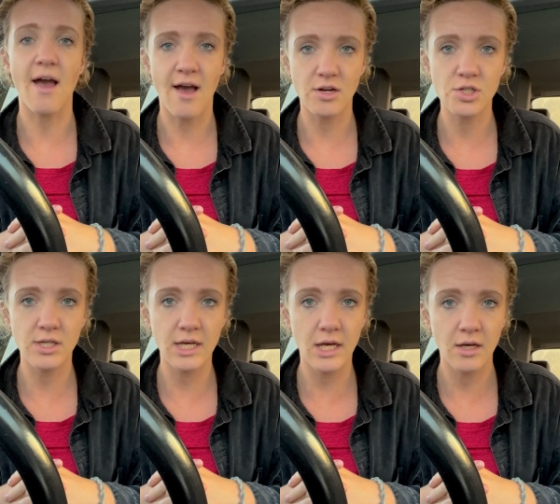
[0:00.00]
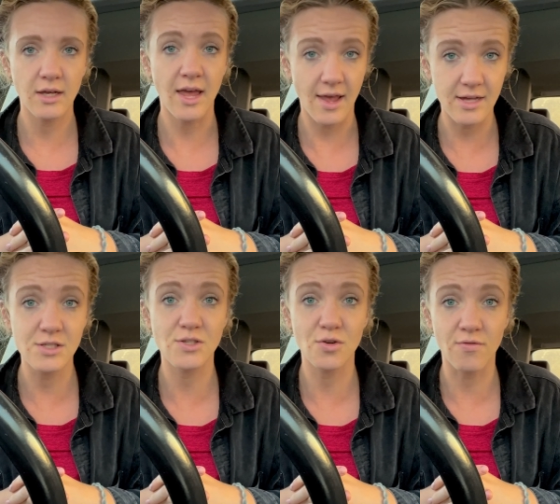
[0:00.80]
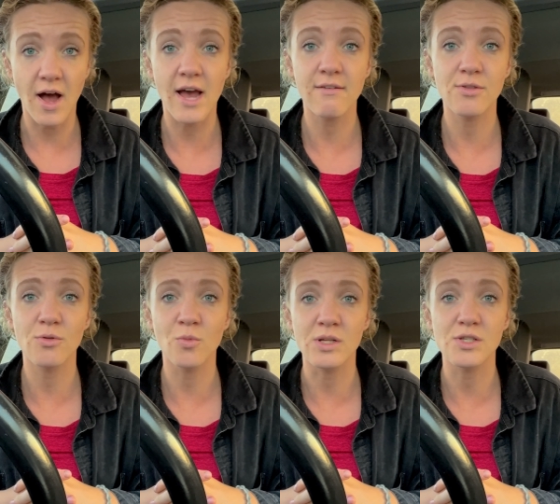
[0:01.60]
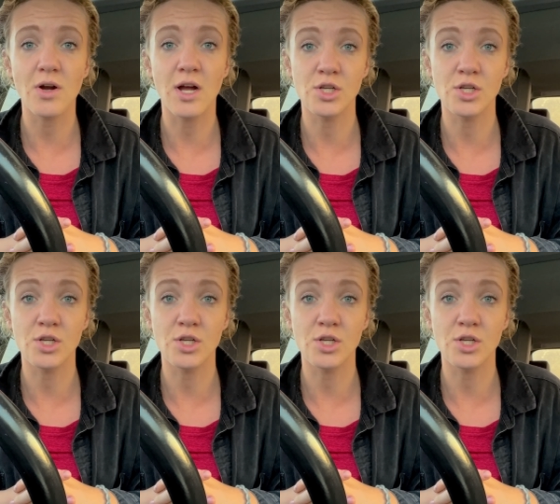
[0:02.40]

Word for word: actually can survive through the winter on